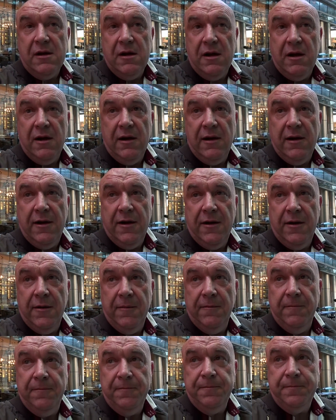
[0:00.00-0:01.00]

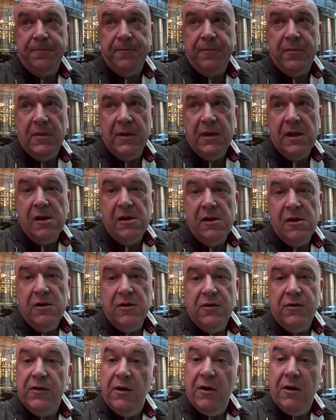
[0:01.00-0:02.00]
Um,
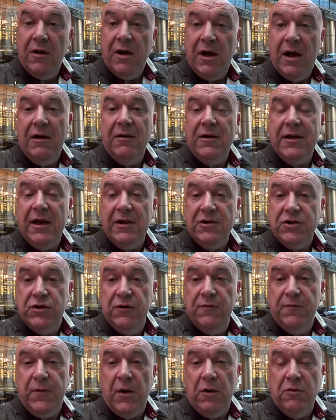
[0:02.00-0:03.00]
so I'll catch
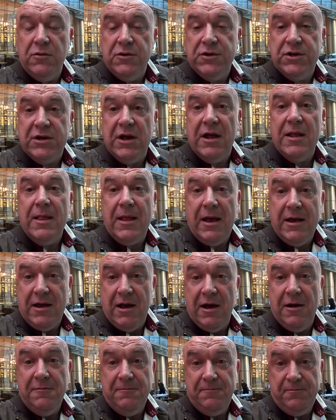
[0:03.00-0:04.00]
you folks
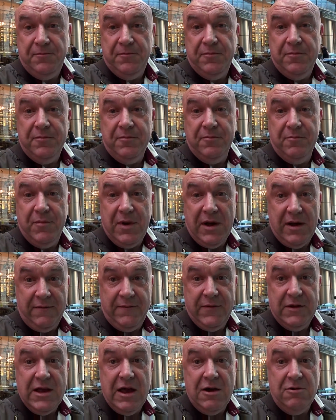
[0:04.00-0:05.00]
later. Bye
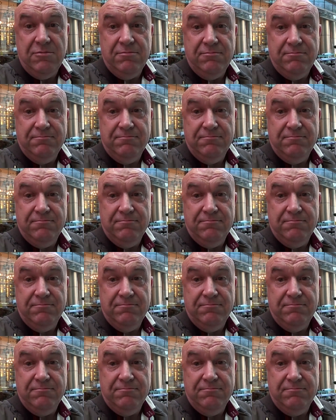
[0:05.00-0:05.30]
for now.